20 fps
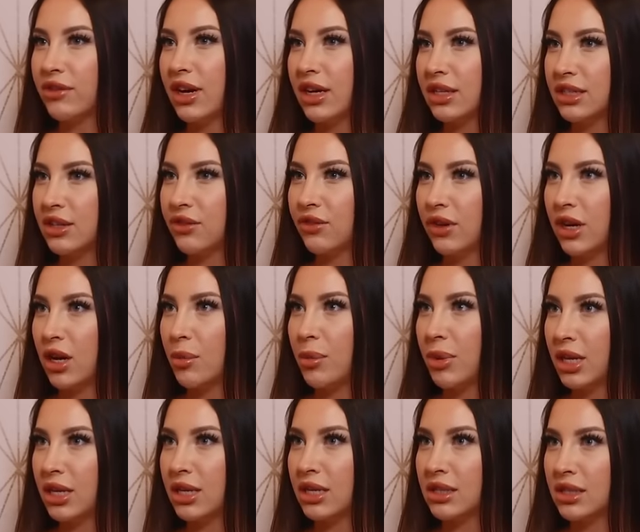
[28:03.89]
have had different
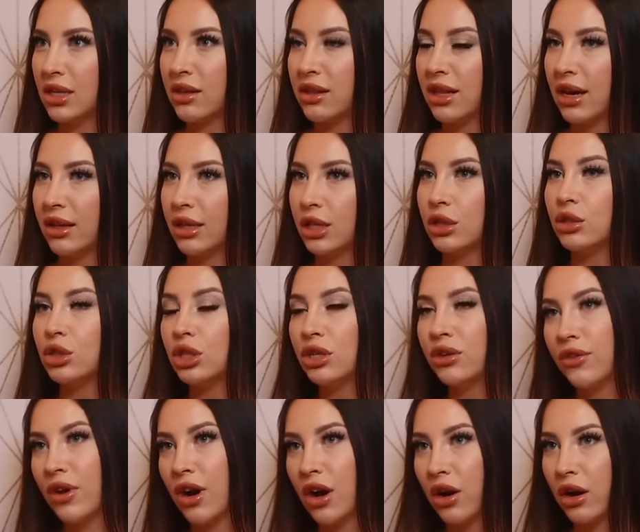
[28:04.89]
opinions on that. Like, you should
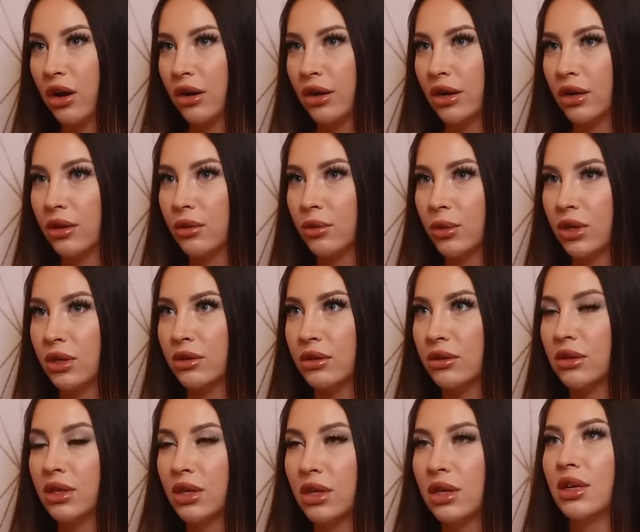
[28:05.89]
have fought harder.
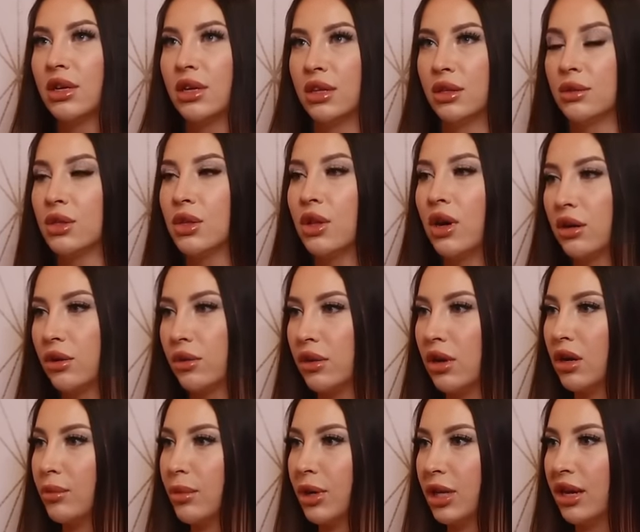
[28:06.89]
Well, there's a lot going
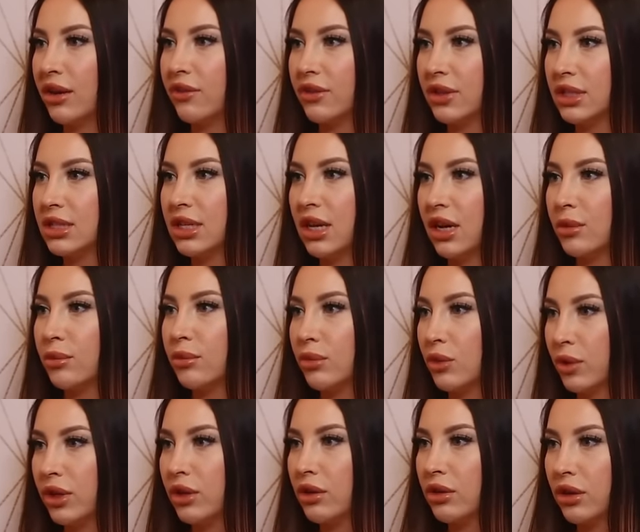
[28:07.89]
on in my life at the time.
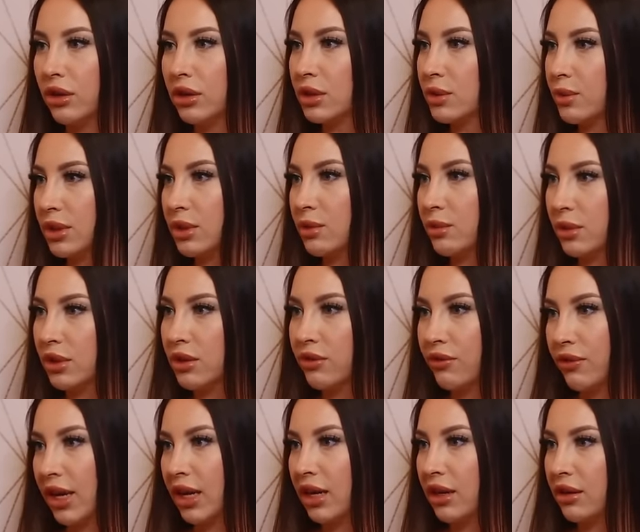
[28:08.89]
$300 wasn't worth the
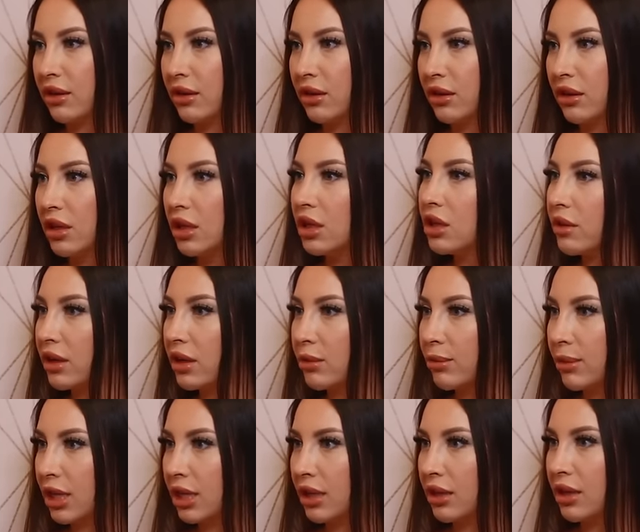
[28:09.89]
fight. Yeah. You know what I
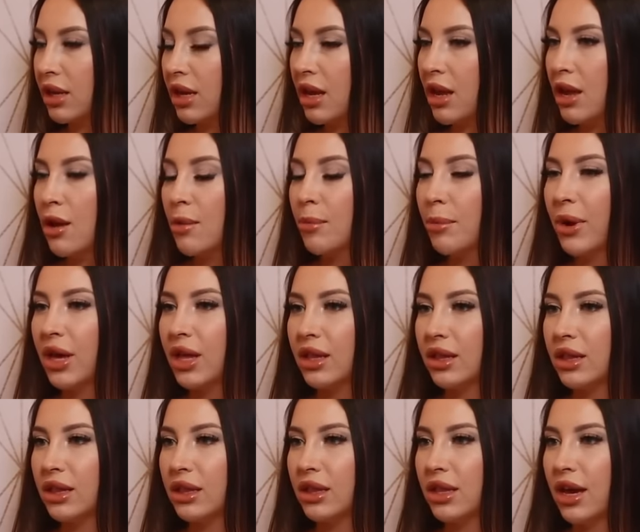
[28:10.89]
mean? Yeah. Yeah.
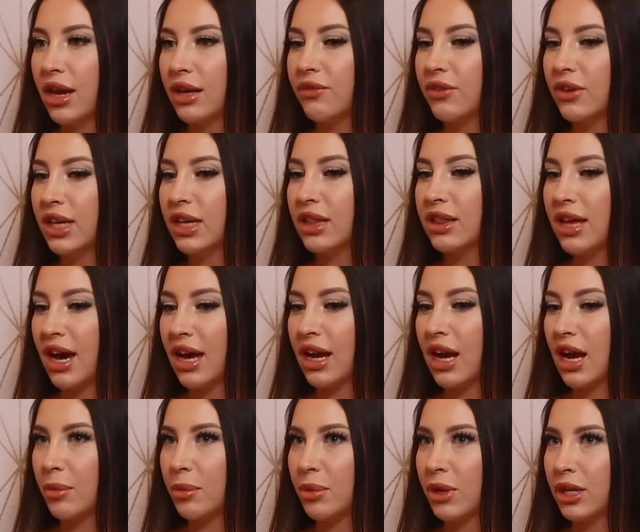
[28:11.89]
But I feel like that
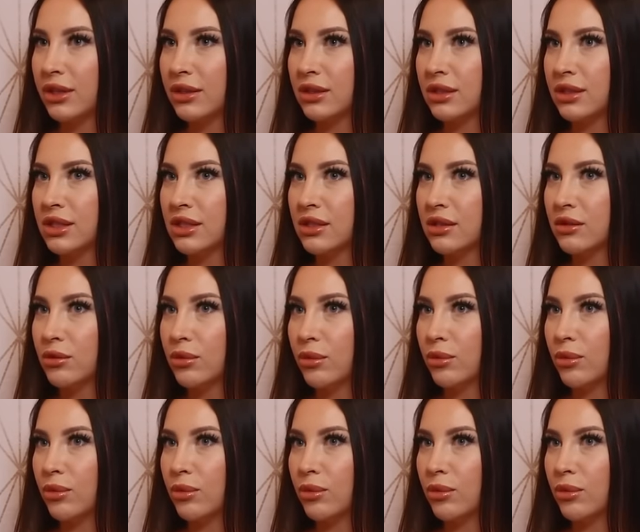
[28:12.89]
happens.